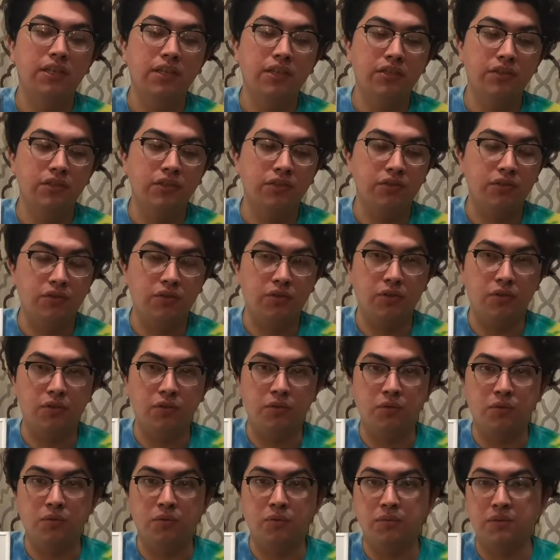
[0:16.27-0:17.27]

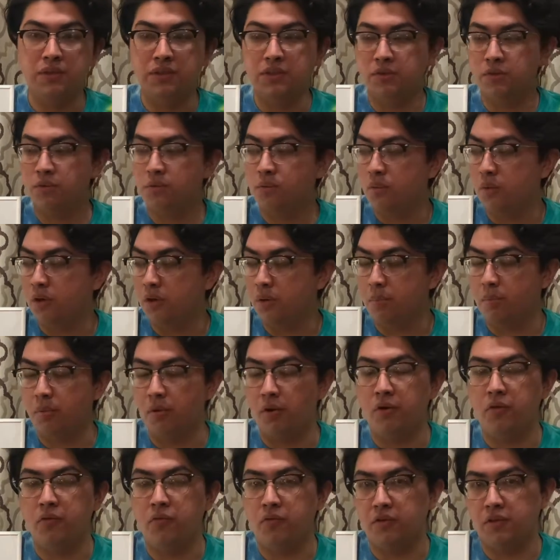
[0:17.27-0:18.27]
So this will work
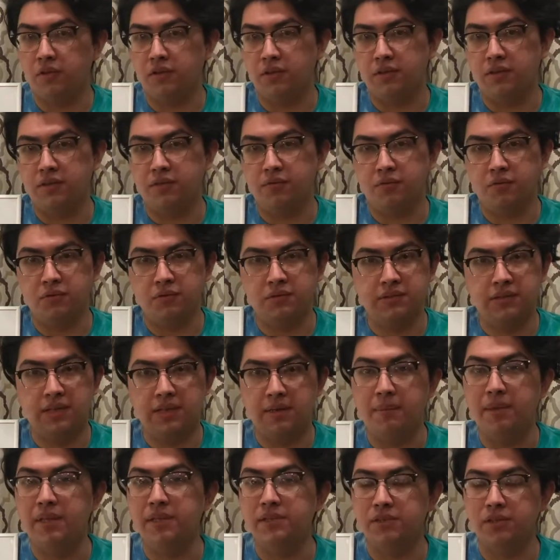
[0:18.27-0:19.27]
perfectly for
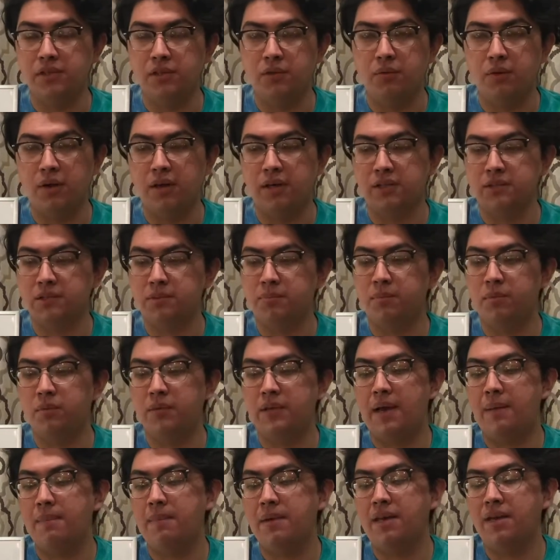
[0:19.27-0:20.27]
sedimentary rocks
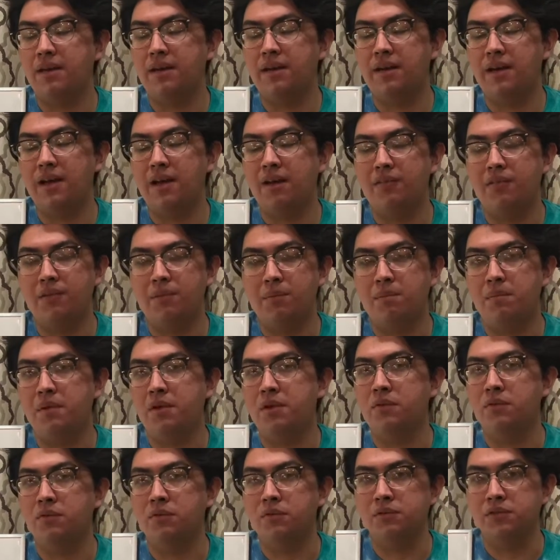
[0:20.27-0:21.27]
that may not have the
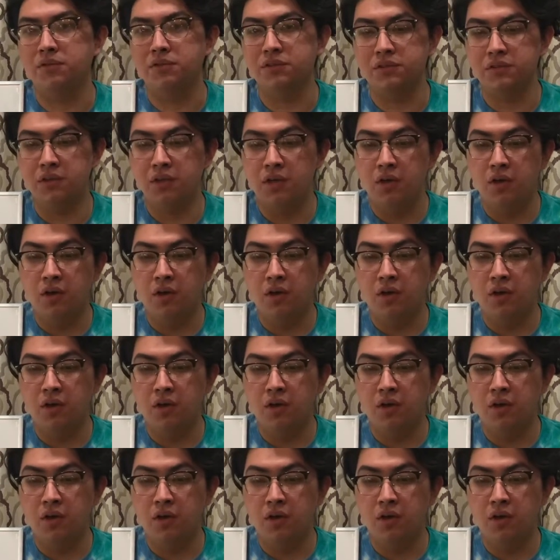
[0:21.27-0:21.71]
minerals